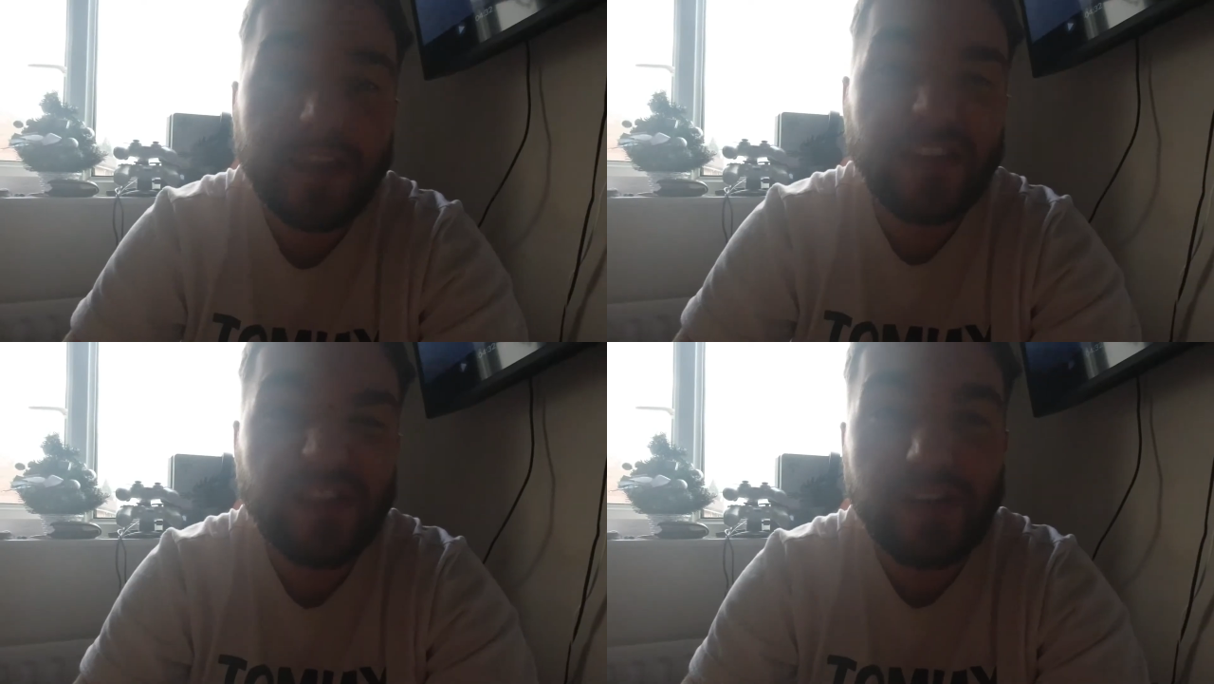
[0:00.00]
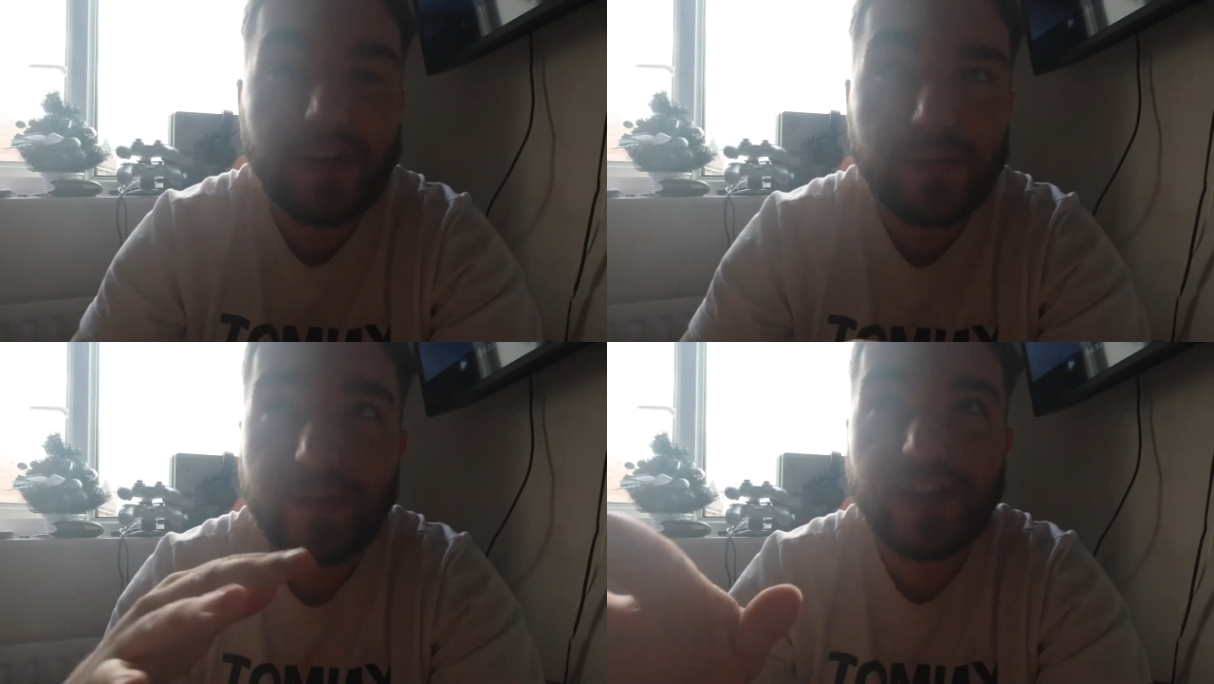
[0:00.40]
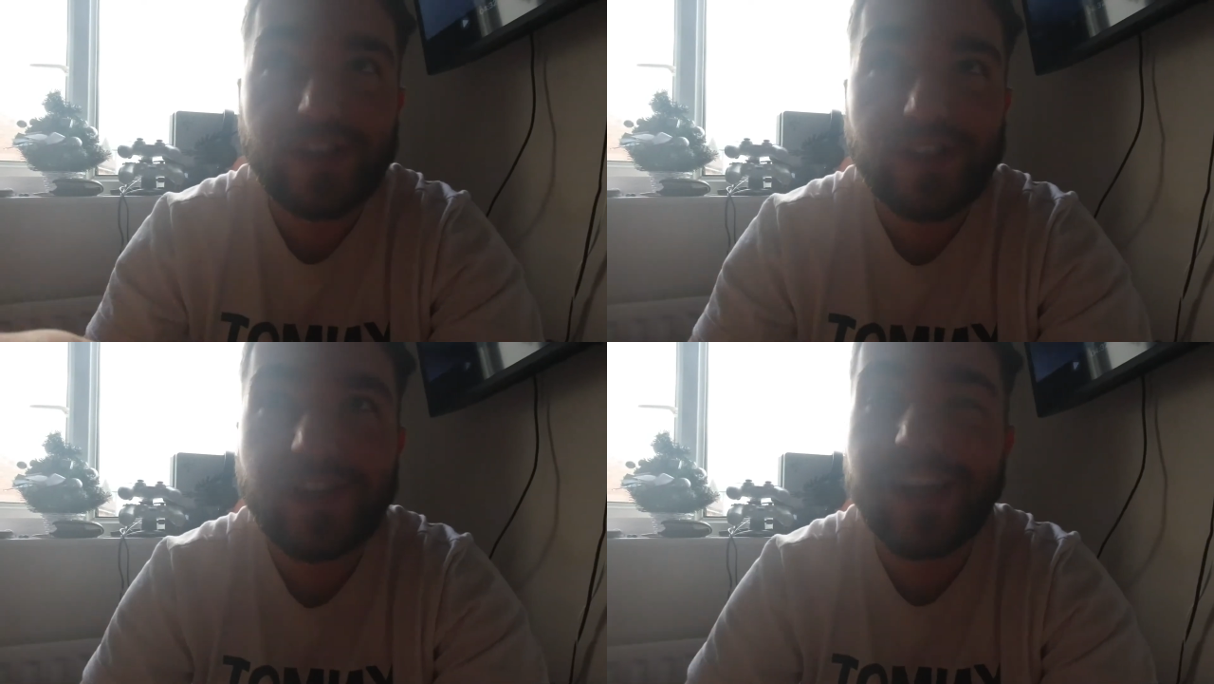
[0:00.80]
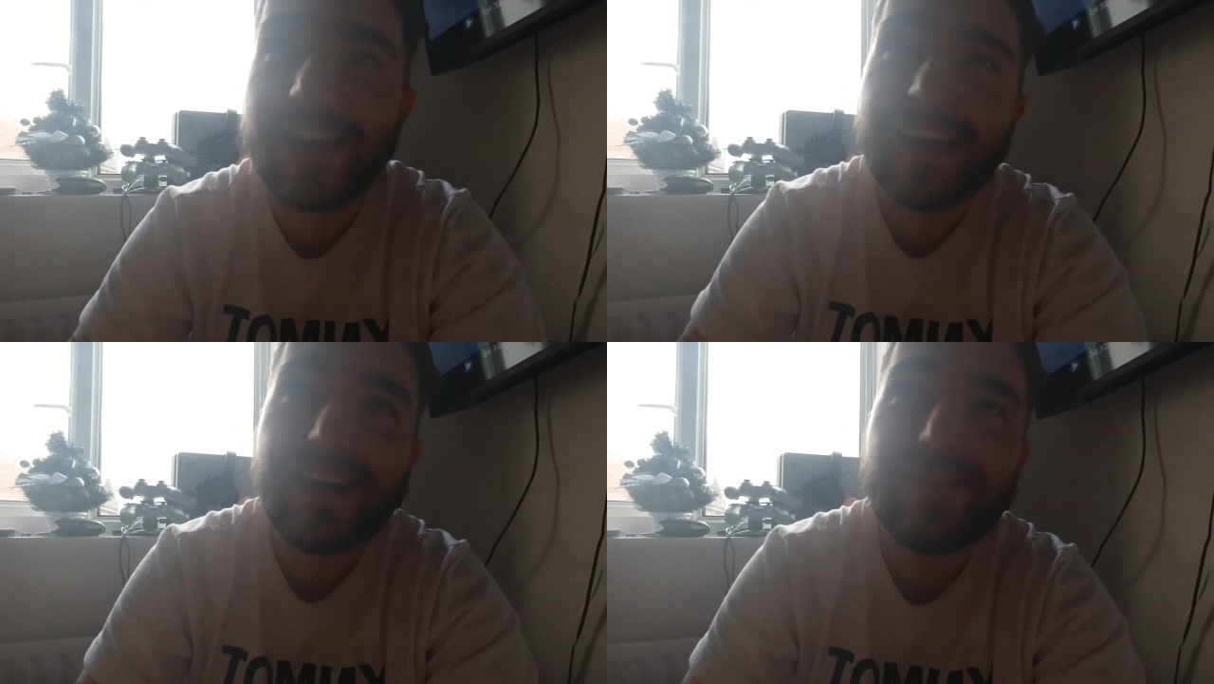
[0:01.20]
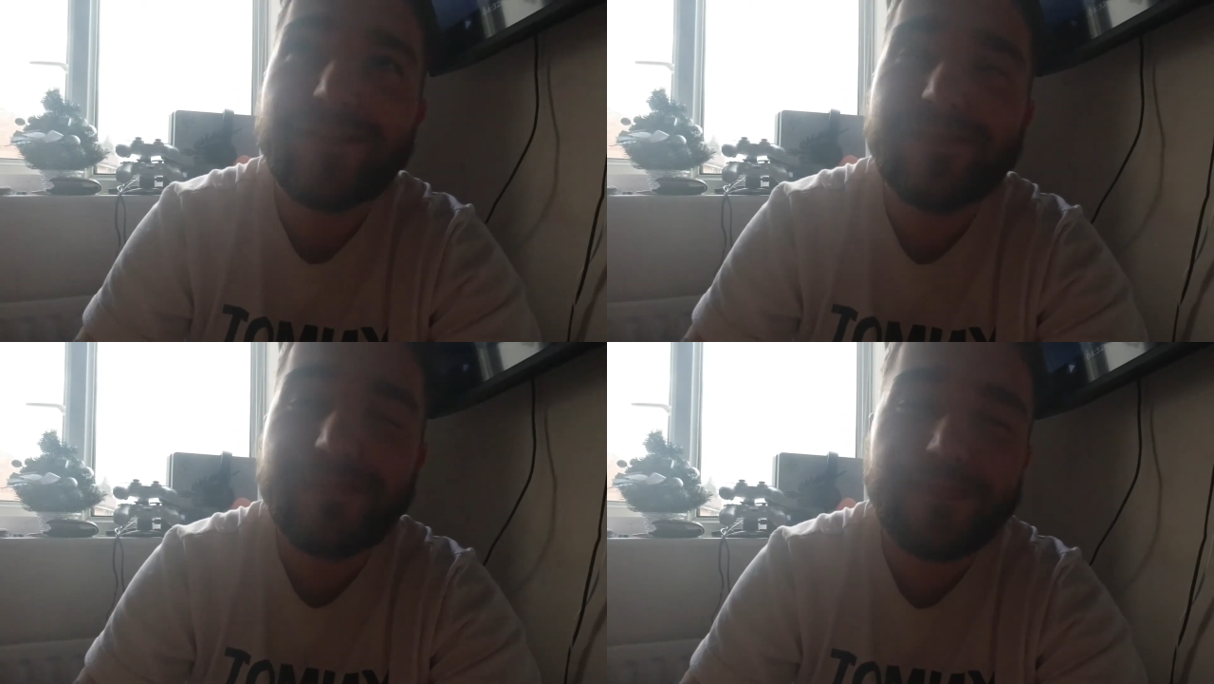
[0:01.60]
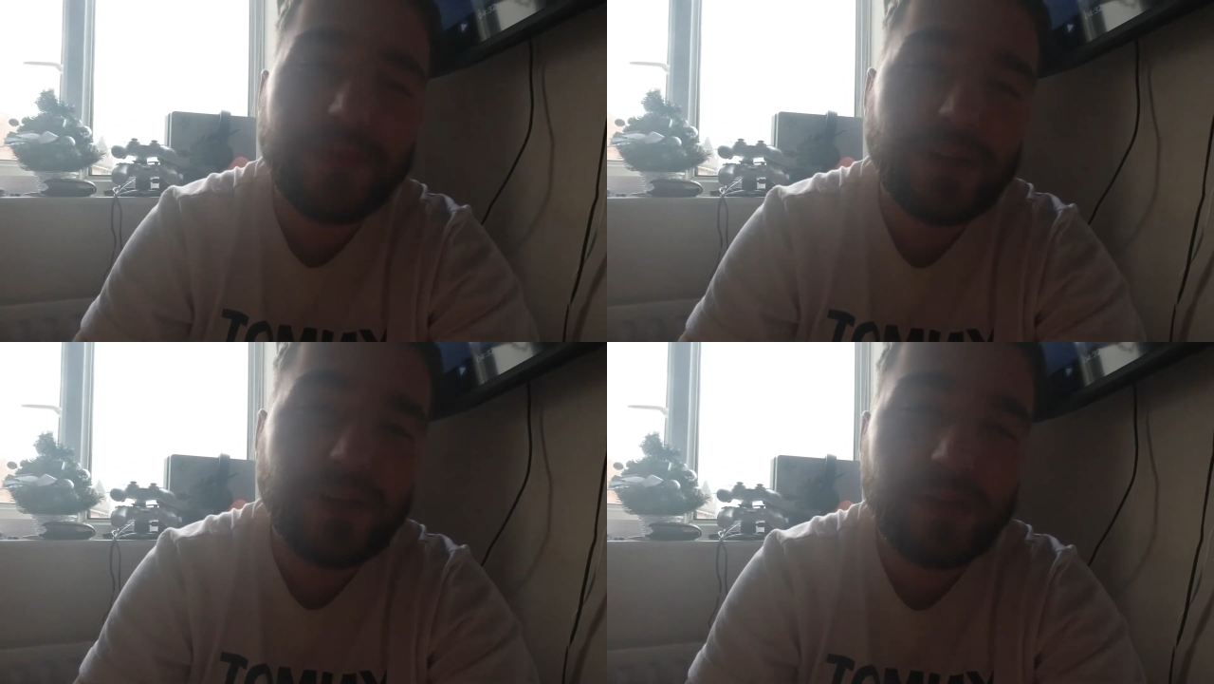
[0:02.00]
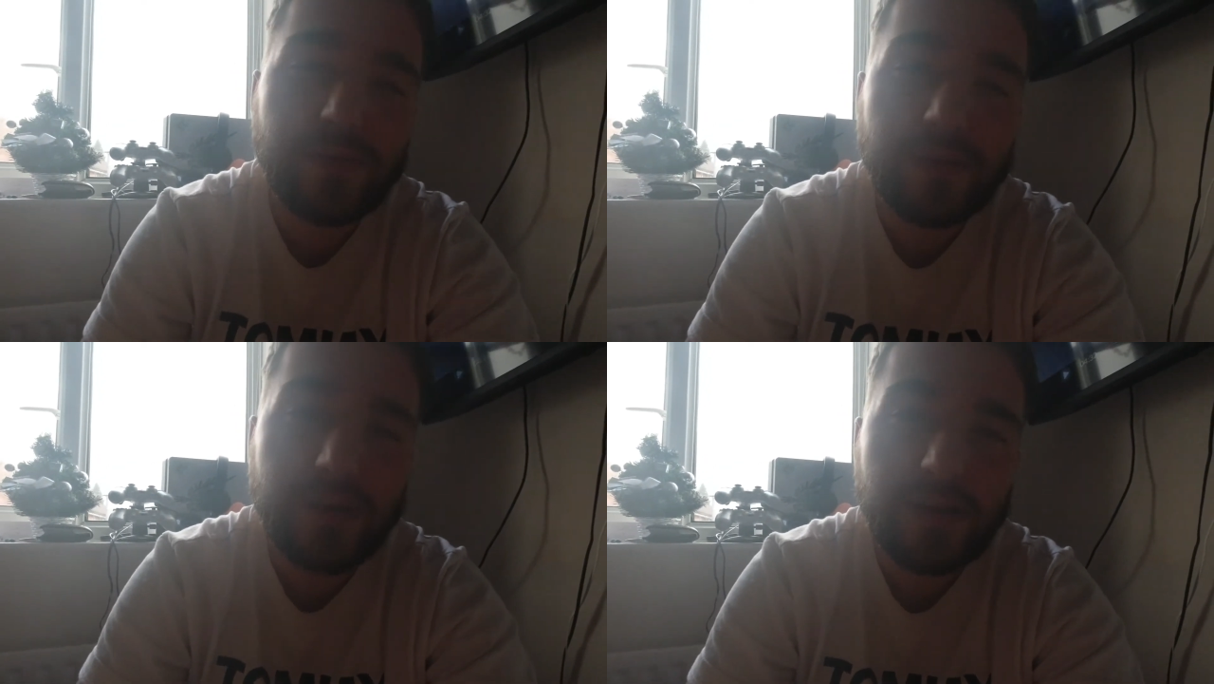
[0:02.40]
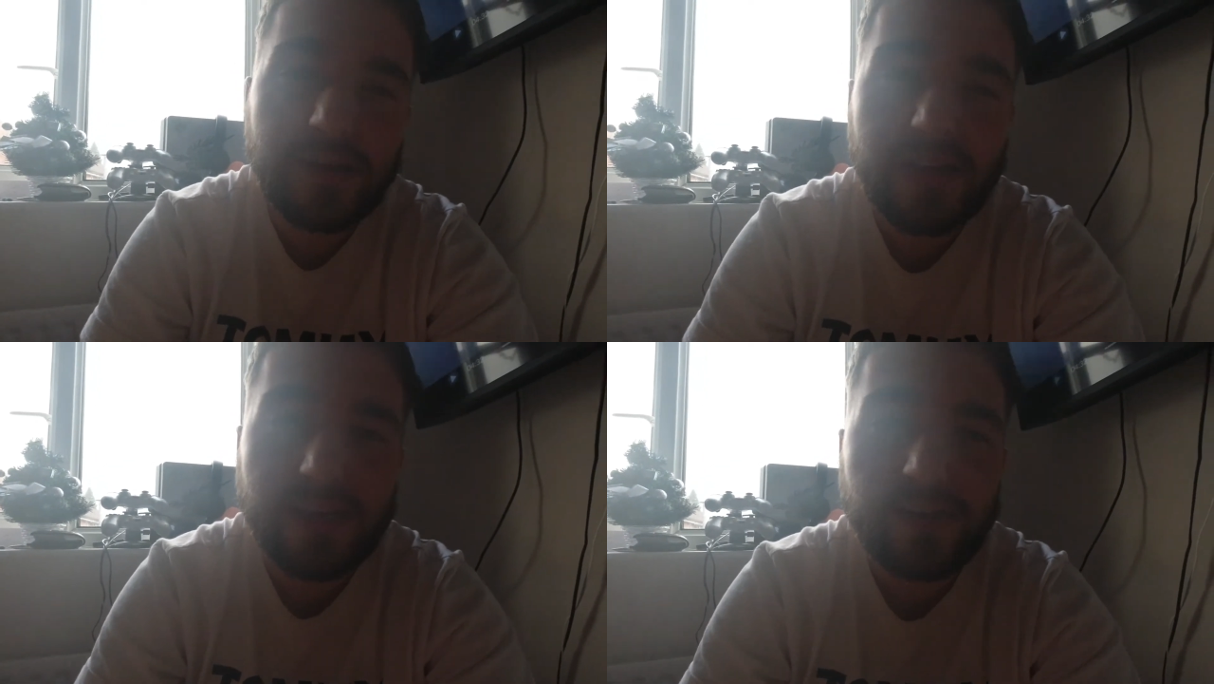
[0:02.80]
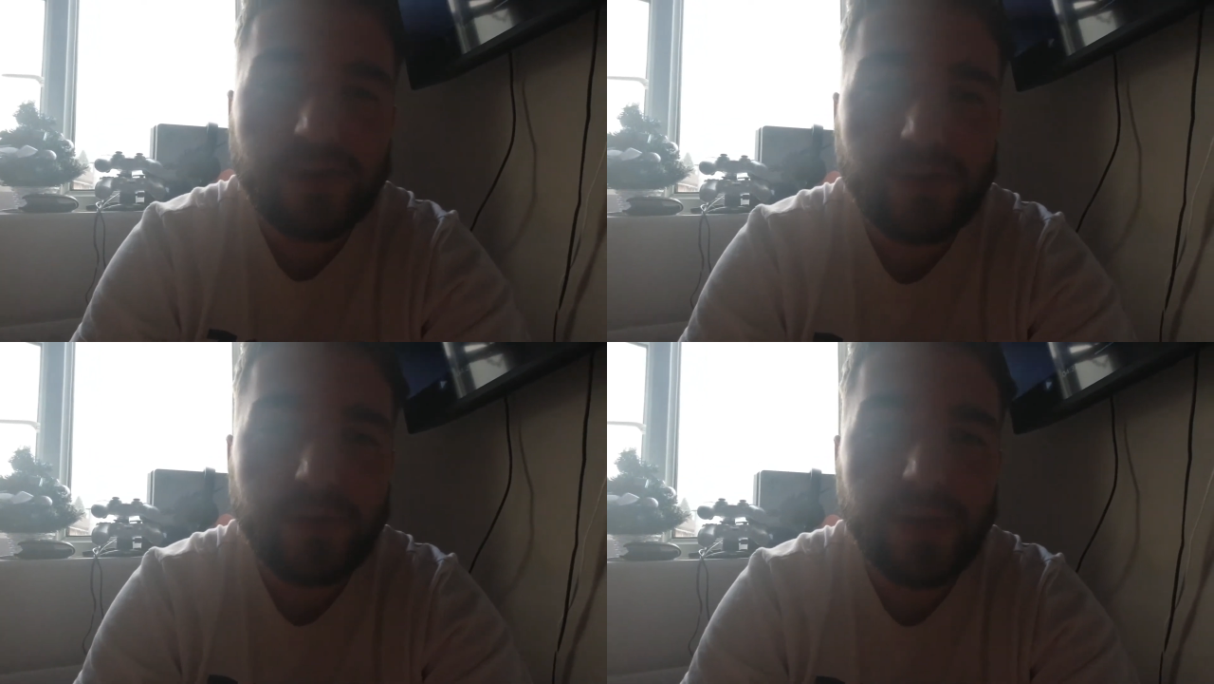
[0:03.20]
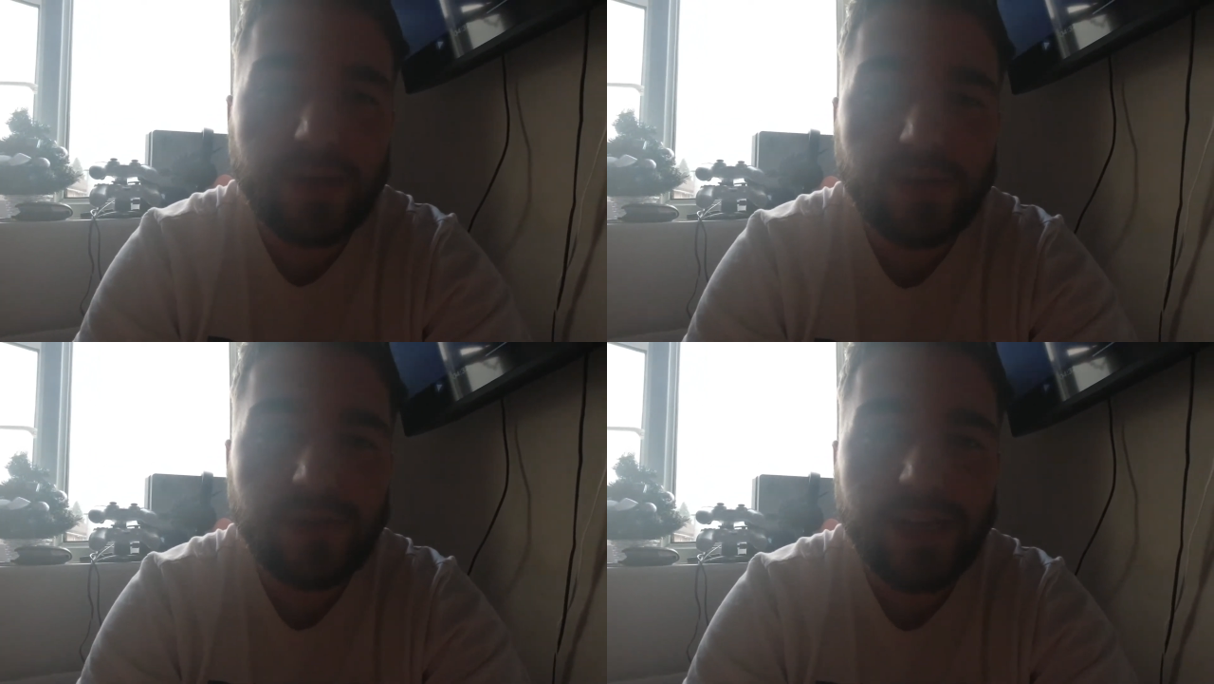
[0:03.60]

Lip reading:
Nobody's mouth can be seen.